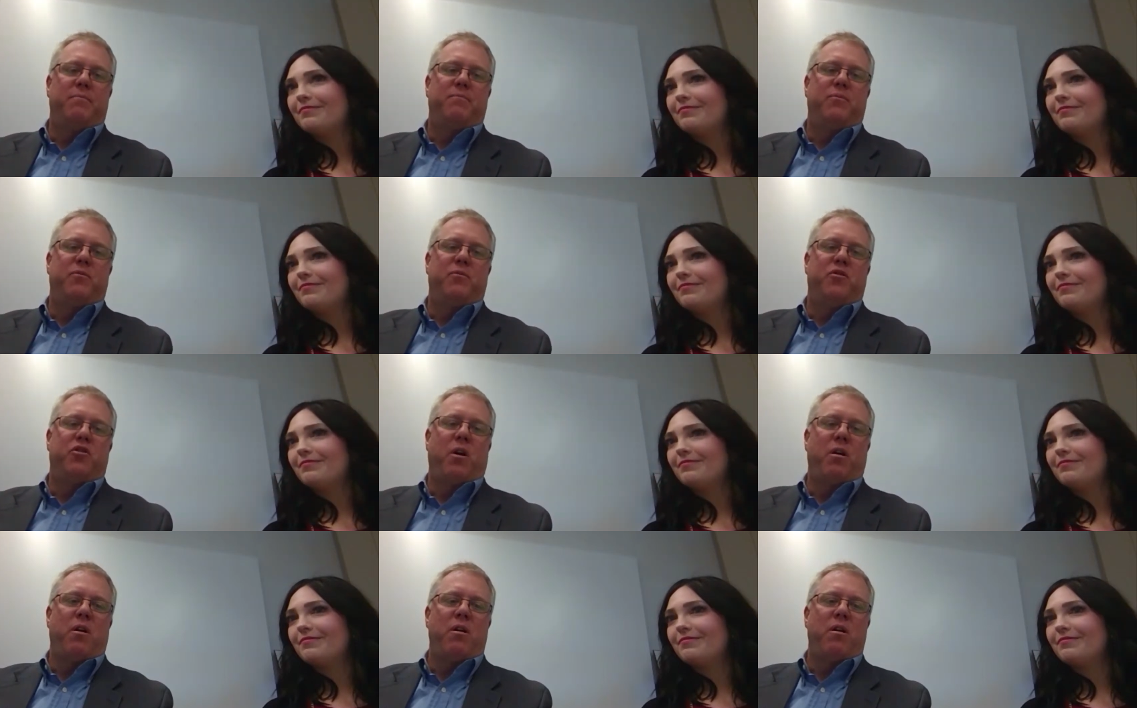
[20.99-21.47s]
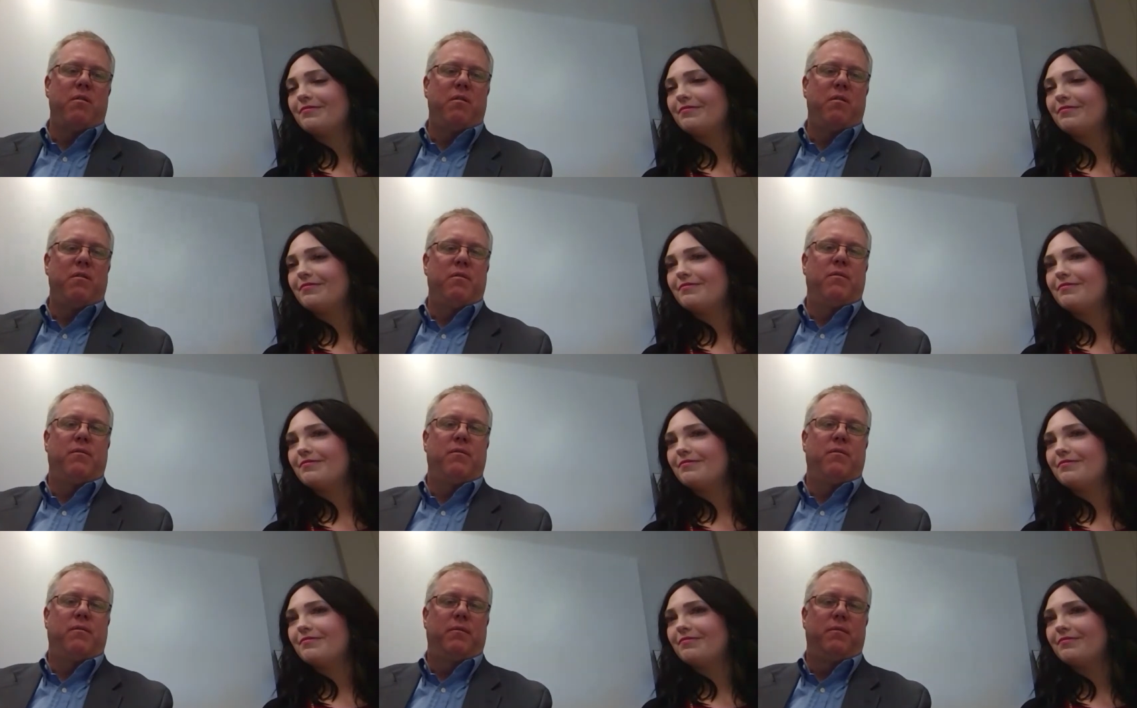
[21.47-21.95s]

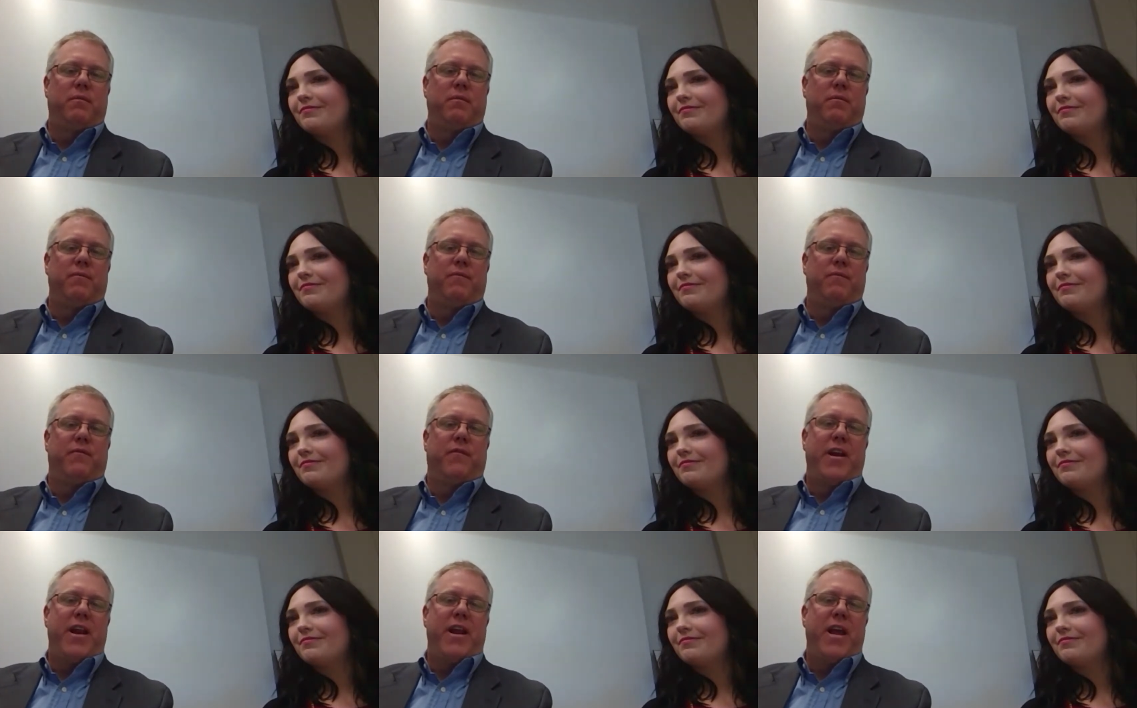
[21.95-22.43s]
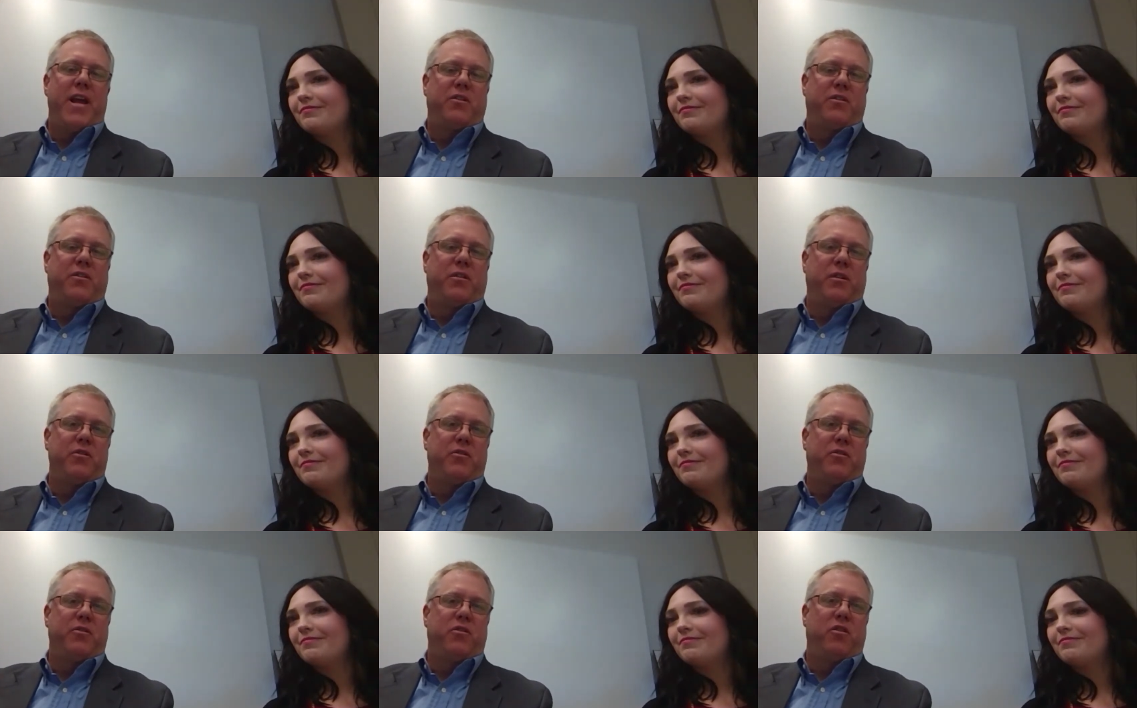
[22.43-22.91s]
Speaker 1: chartered
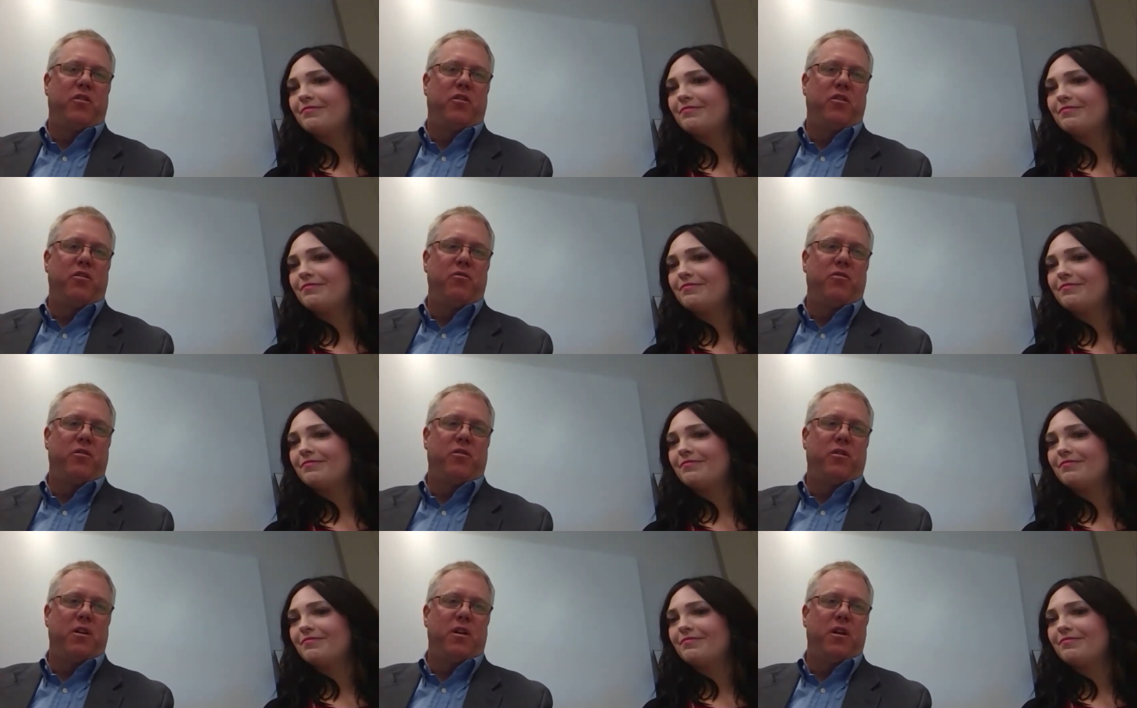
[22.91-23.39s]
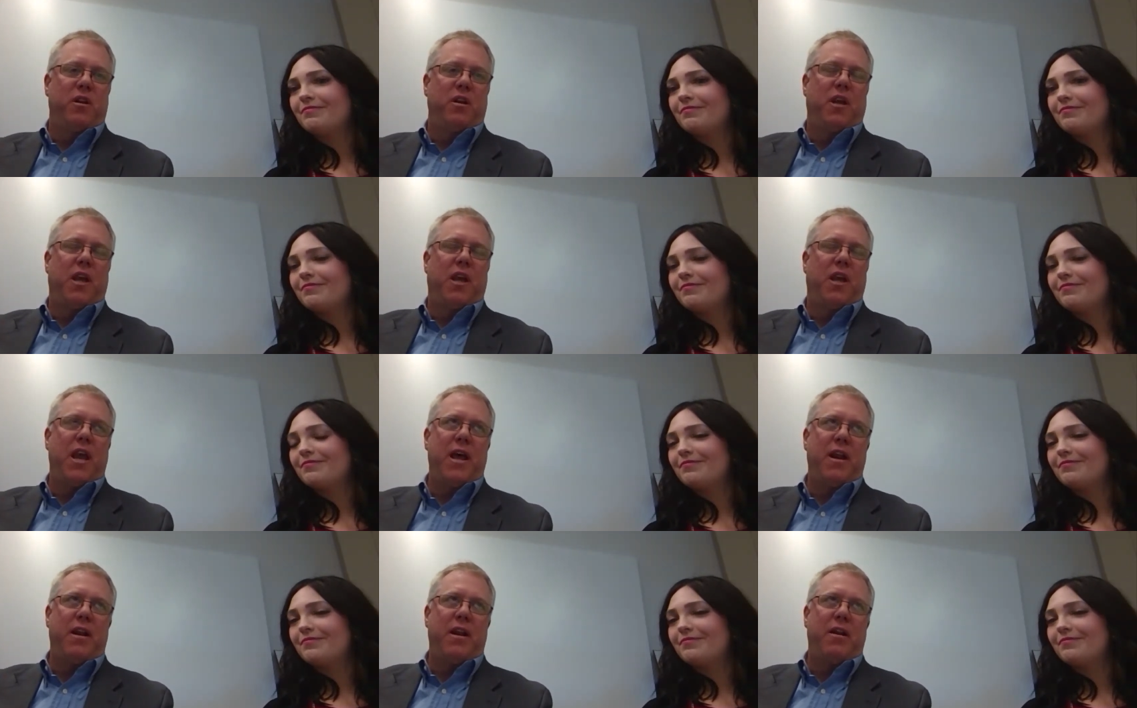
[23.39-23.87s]
financial institution in
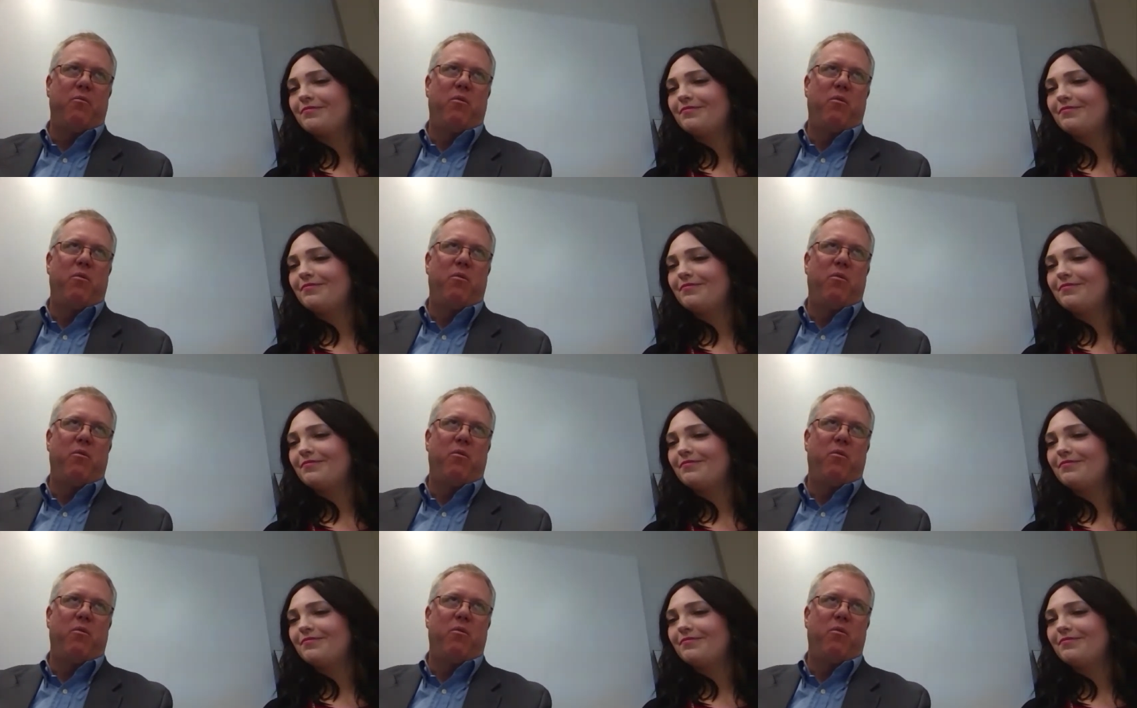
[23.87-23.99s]
Canada.